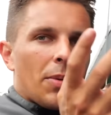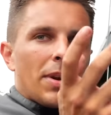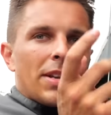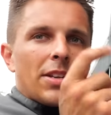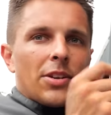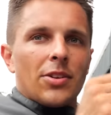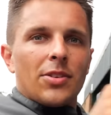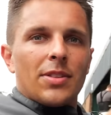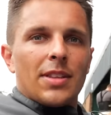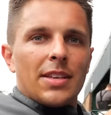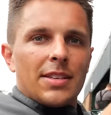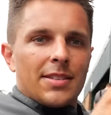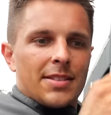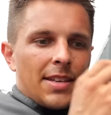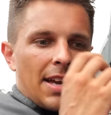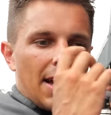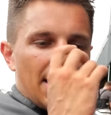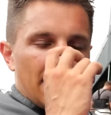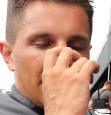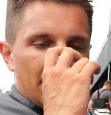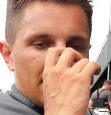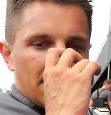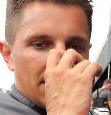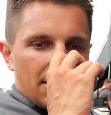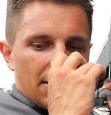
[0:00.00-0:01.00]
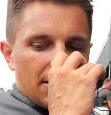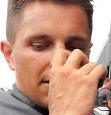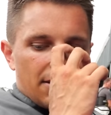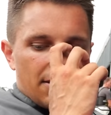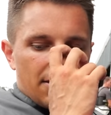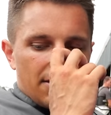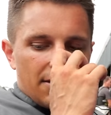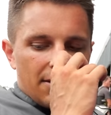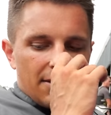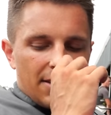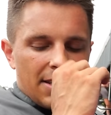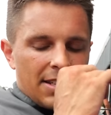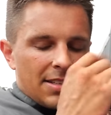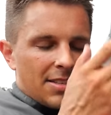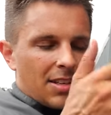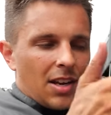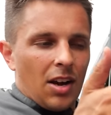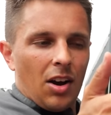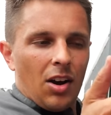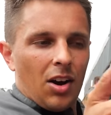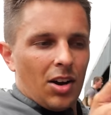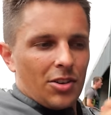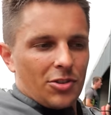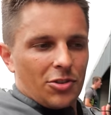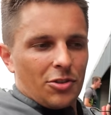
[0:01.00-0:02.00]
we do these days. And these
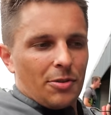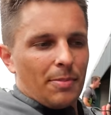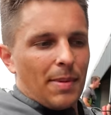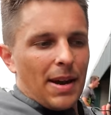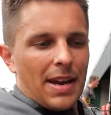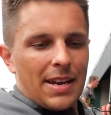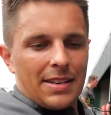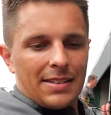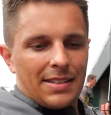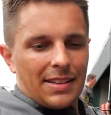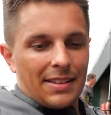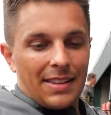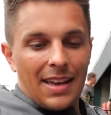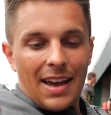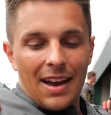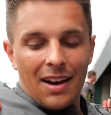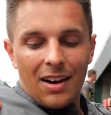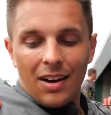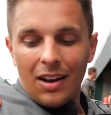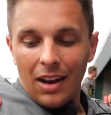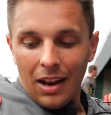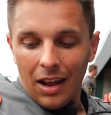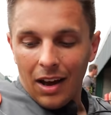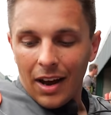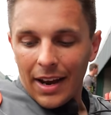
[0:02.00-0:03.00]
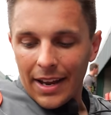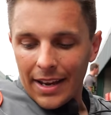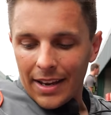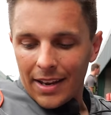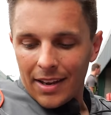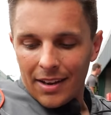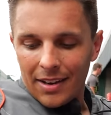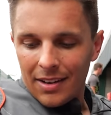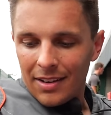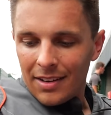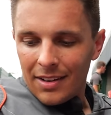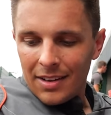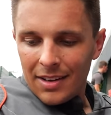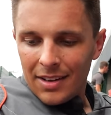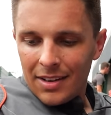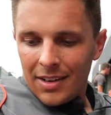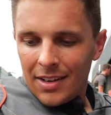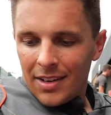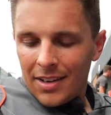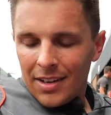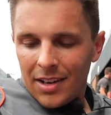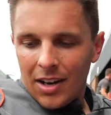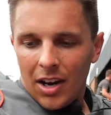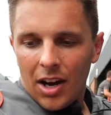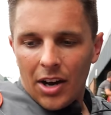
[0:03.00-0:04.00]
carts are amazing. They are like
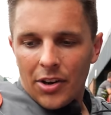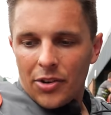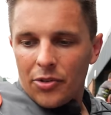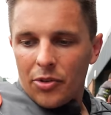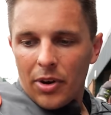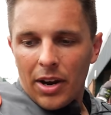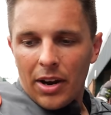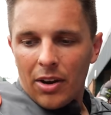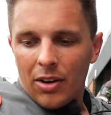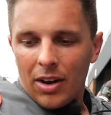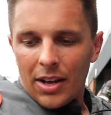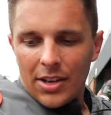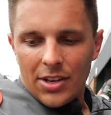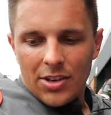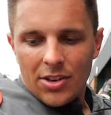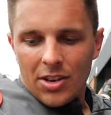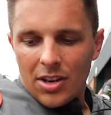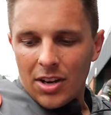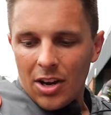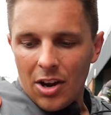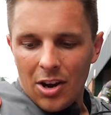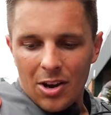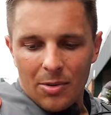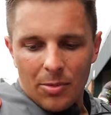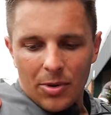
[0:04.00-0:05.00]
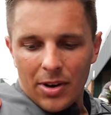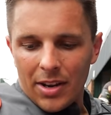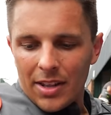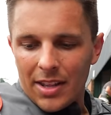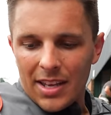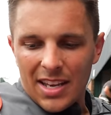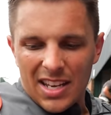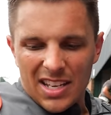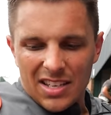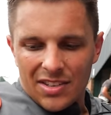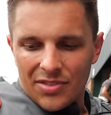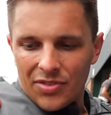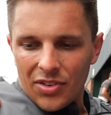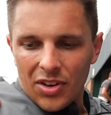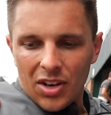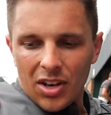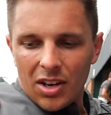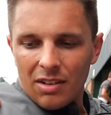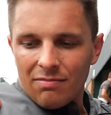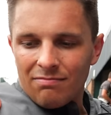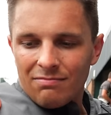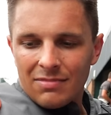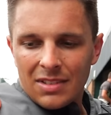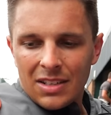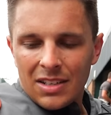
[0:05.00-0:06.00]
unreal. Like you can go in one of these
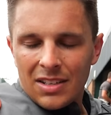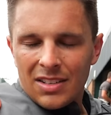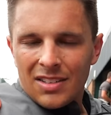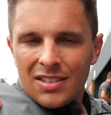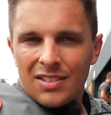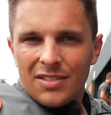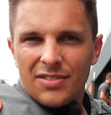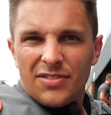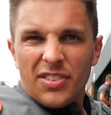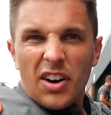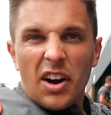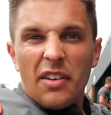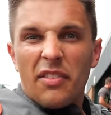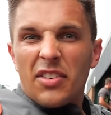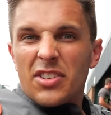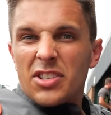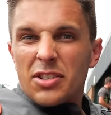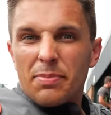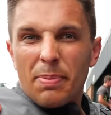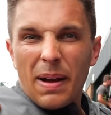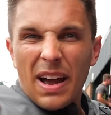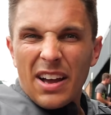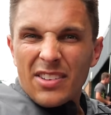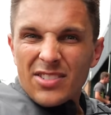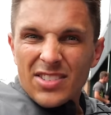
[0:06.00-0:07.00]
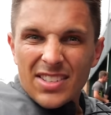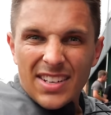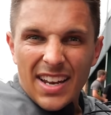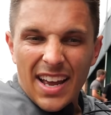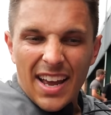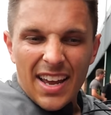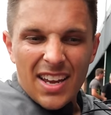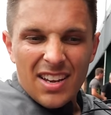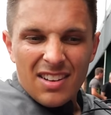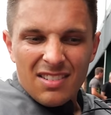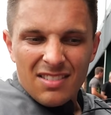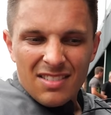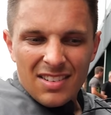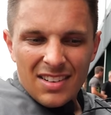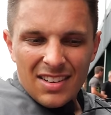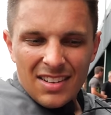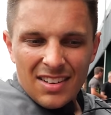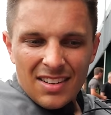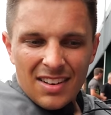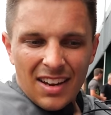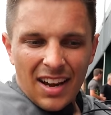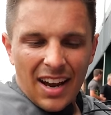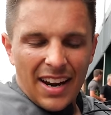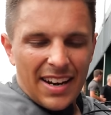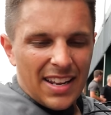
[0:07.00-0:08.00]
for £500 a day,
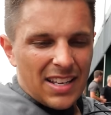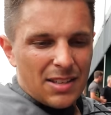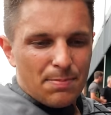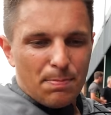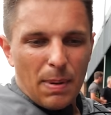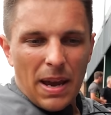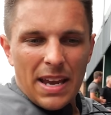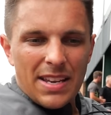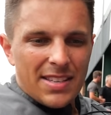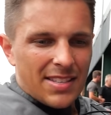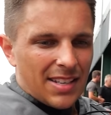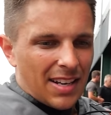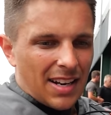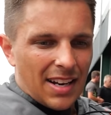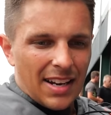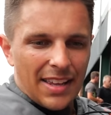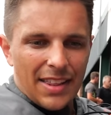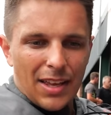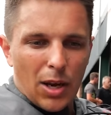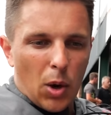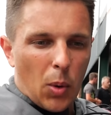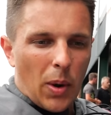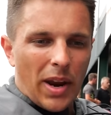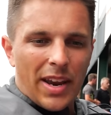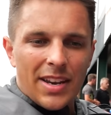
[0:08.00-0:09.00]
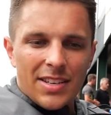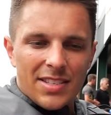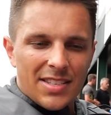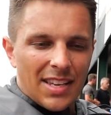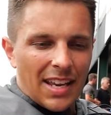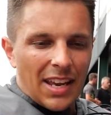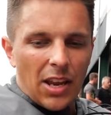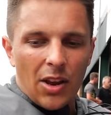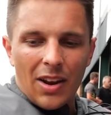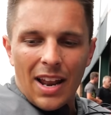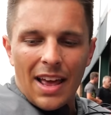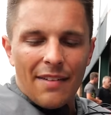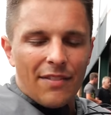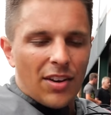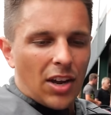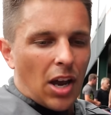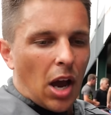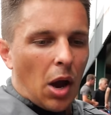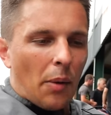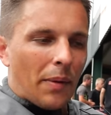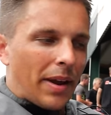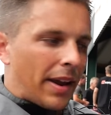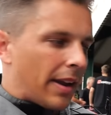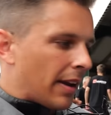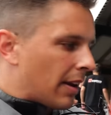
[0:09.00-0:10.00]
and it's basically the quickest thing you'll ever
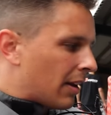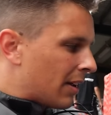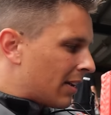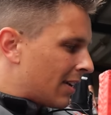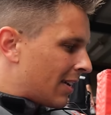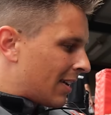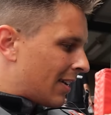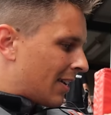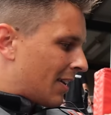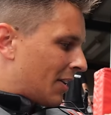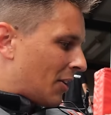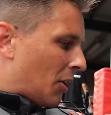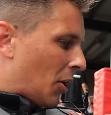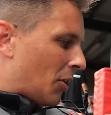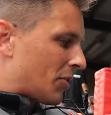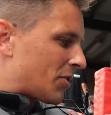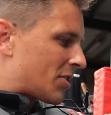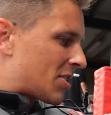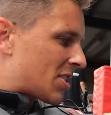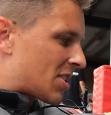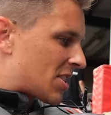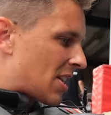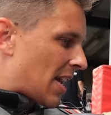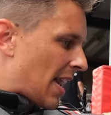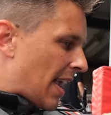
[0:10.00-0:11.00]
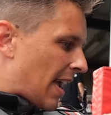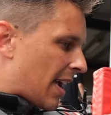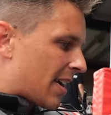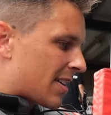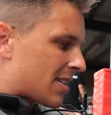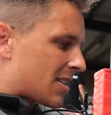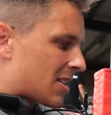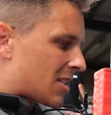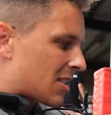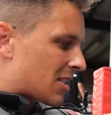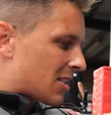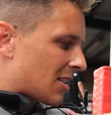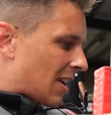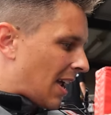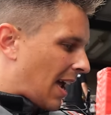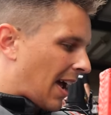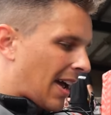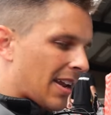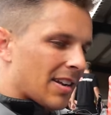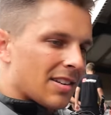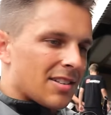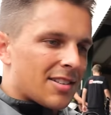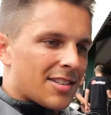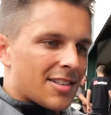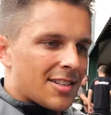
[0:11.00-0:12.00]
go in on slicks,
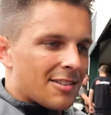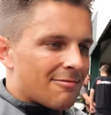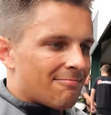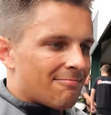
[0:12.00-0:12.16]
and